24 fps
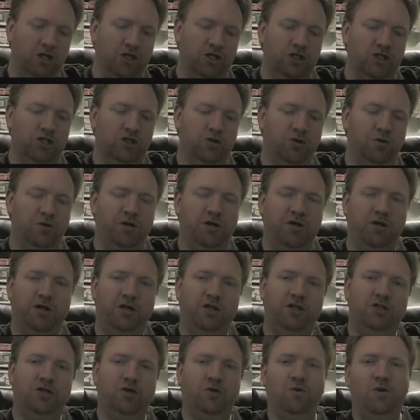So
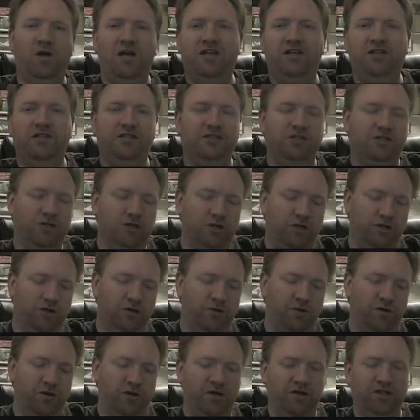while this is all
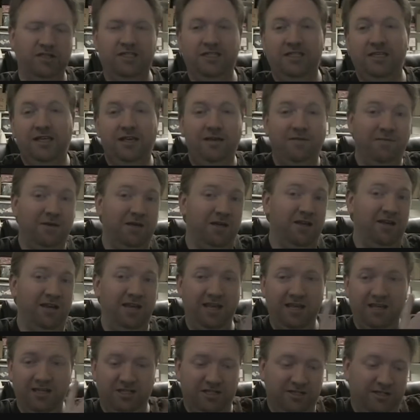going on, Sammy and
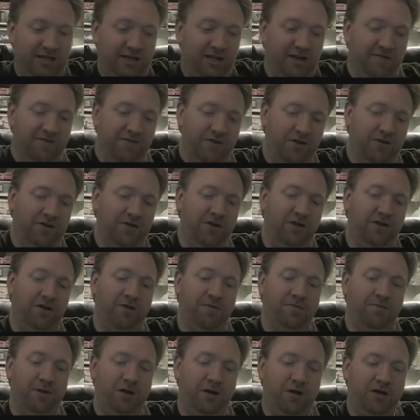Angelina of all things
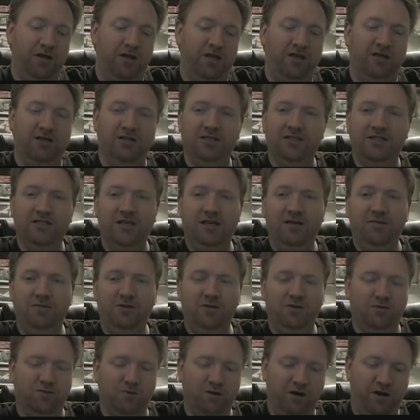are bonding because
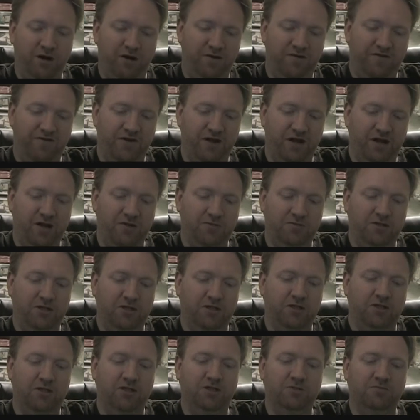Sammy's running out of
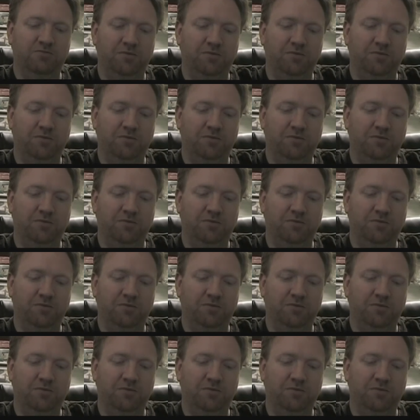options